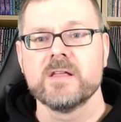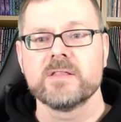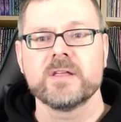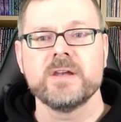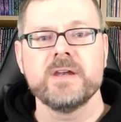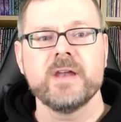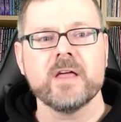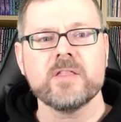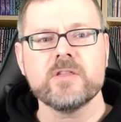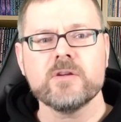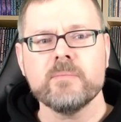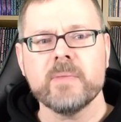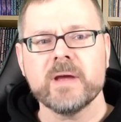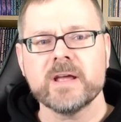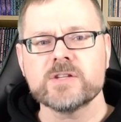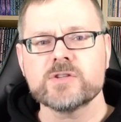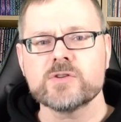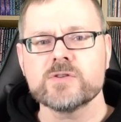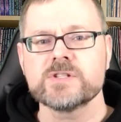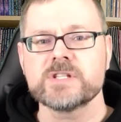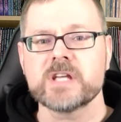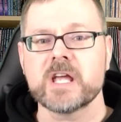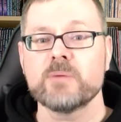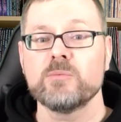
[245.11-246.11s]
the
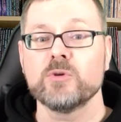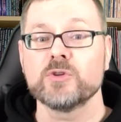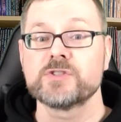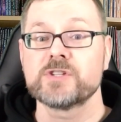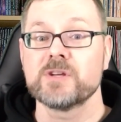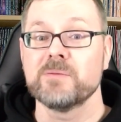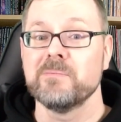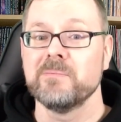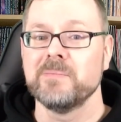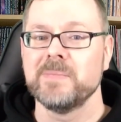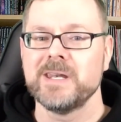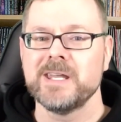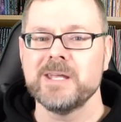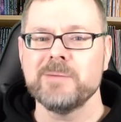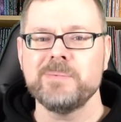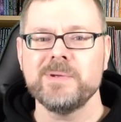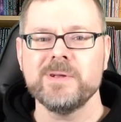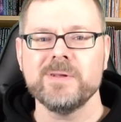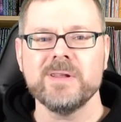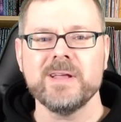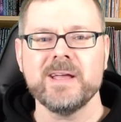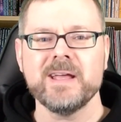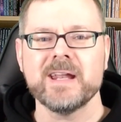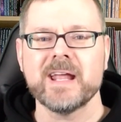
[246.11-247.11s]
Nethermancer is able to
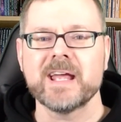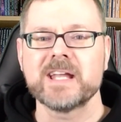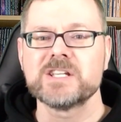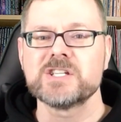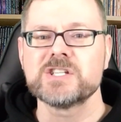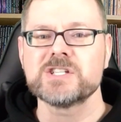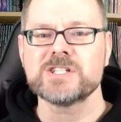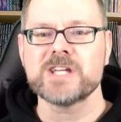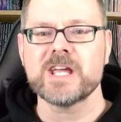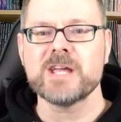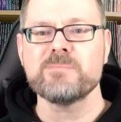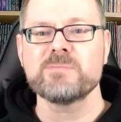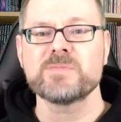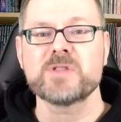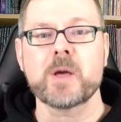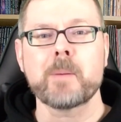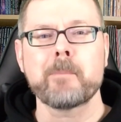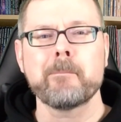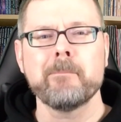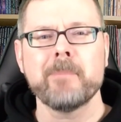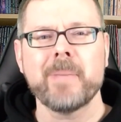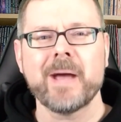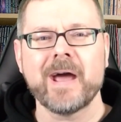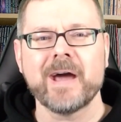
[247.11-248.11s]
manipulate and shape
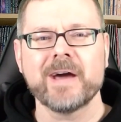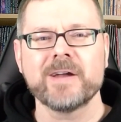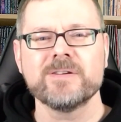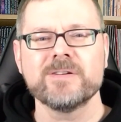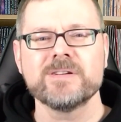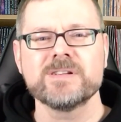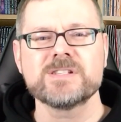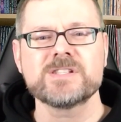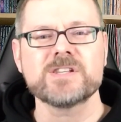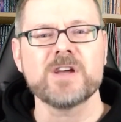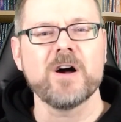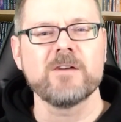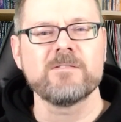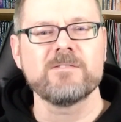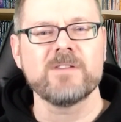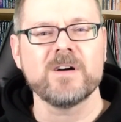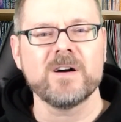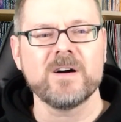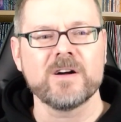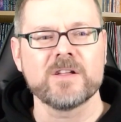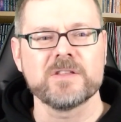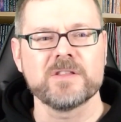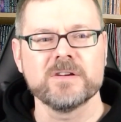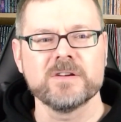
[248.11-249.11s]
the patterns of
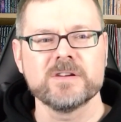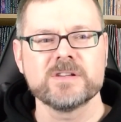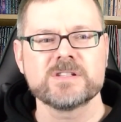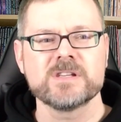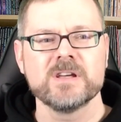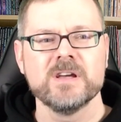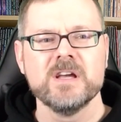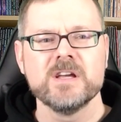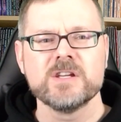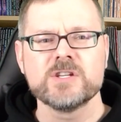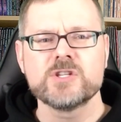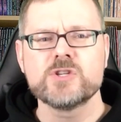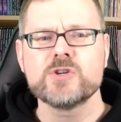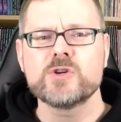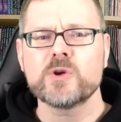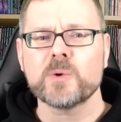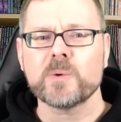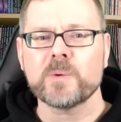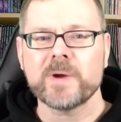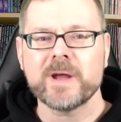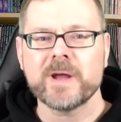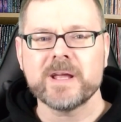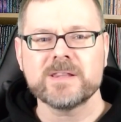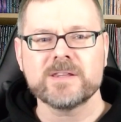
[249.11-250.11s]
others to
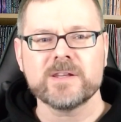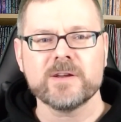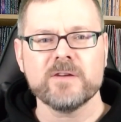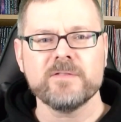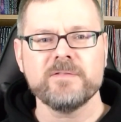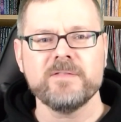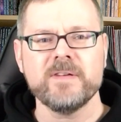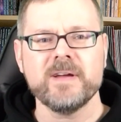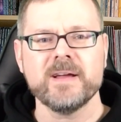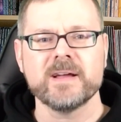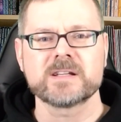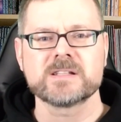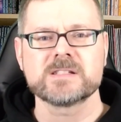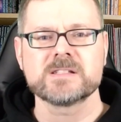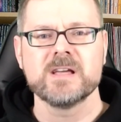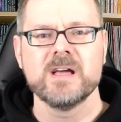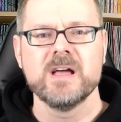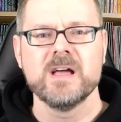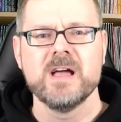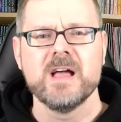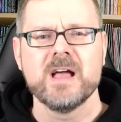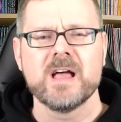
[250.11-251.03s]
create their effects.